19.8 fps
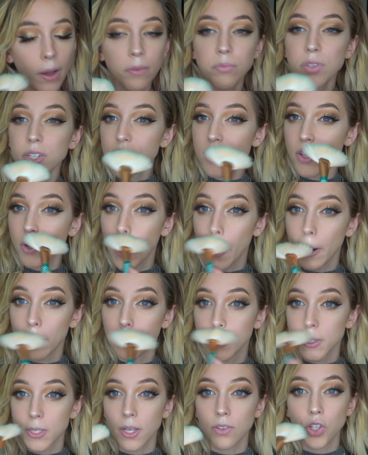I'm just glad
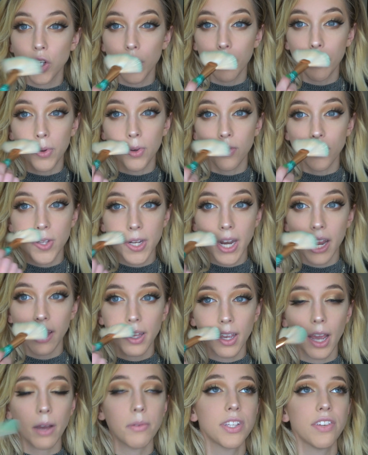I'm in such a good mood today.
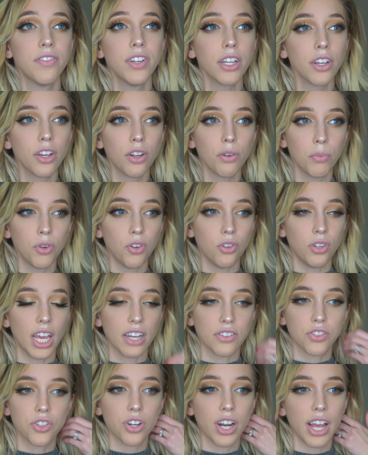Like, I was even in a good mood
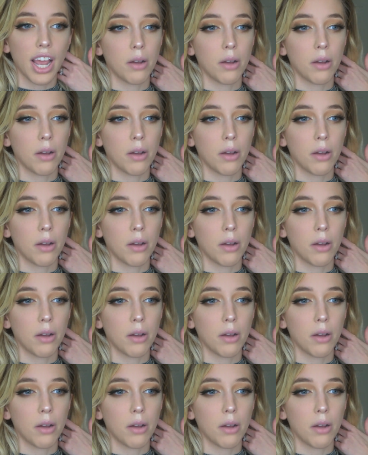yesterday.